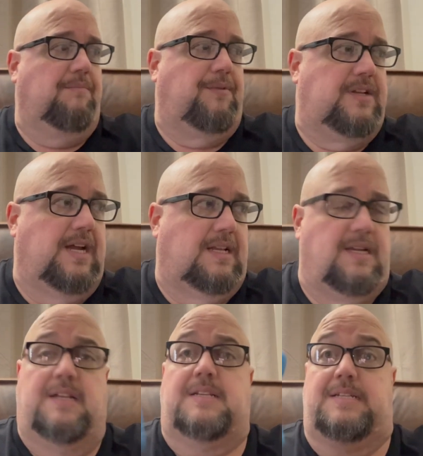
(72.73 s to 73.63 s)

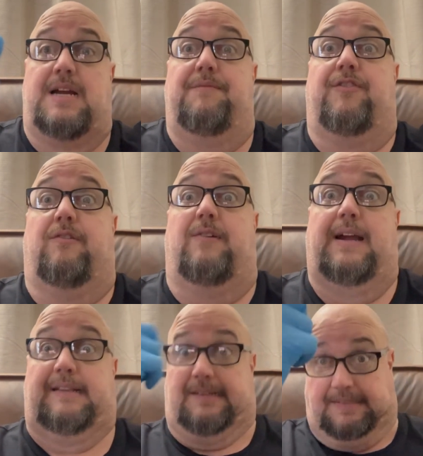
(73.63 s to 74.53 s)
protected. It's time for the
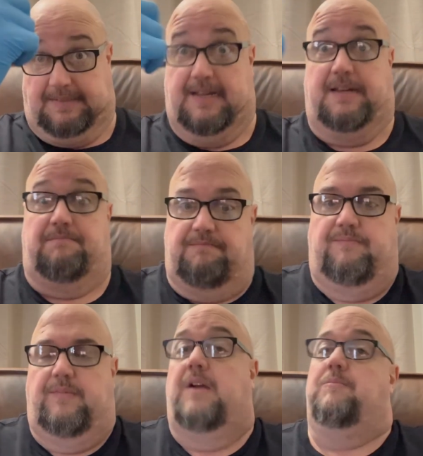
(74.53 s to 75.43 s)
rectal exam.
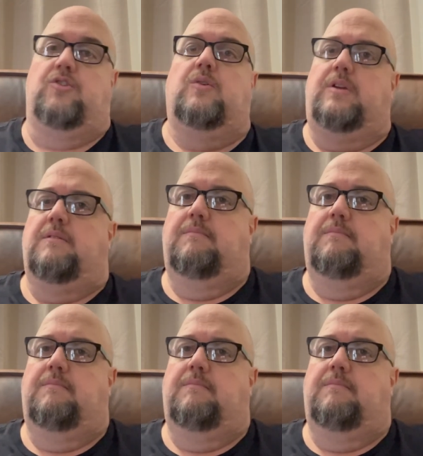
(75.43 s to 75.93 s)
I'm joking.